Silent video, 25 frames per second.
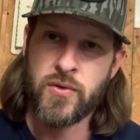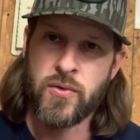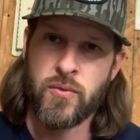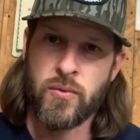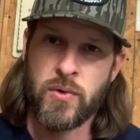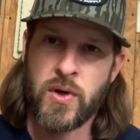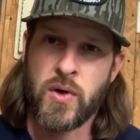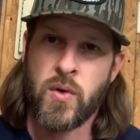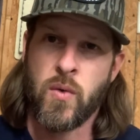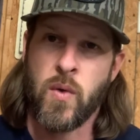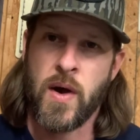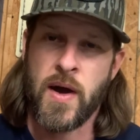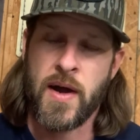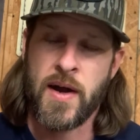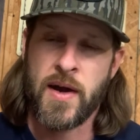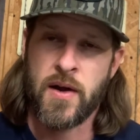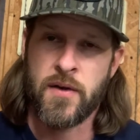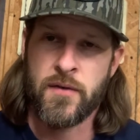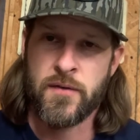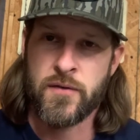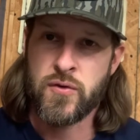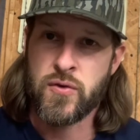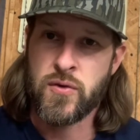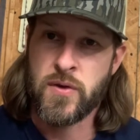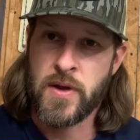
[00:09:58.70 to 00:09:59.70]
require
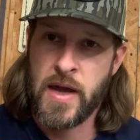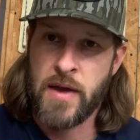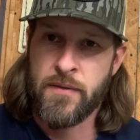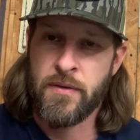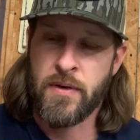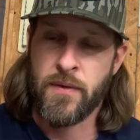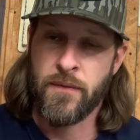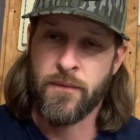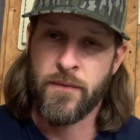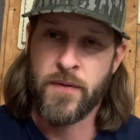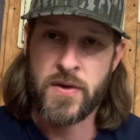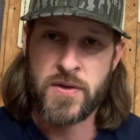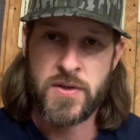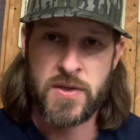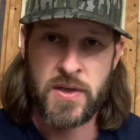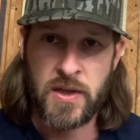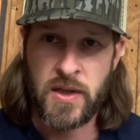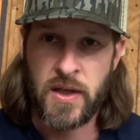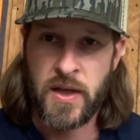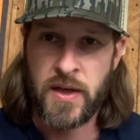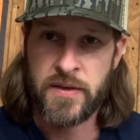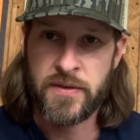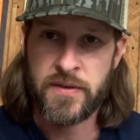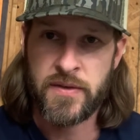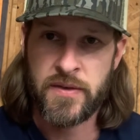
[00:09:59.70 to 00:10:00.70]
you to have a fishing
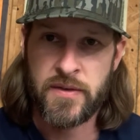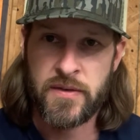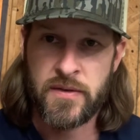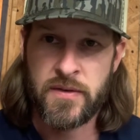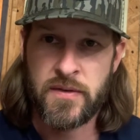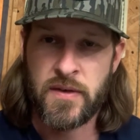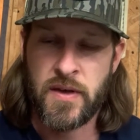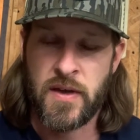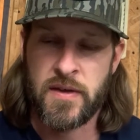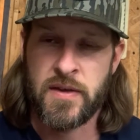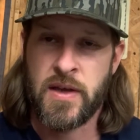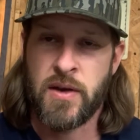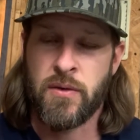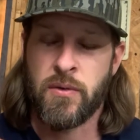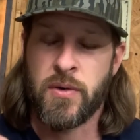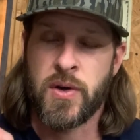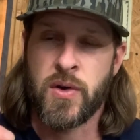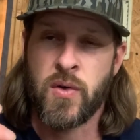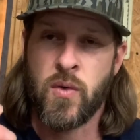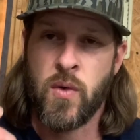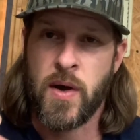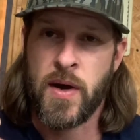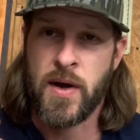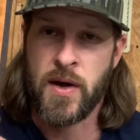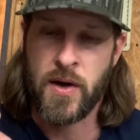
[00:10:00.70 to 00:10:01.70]
license, and they
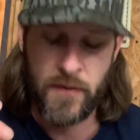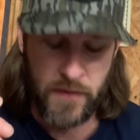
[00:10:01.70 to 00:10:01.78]
require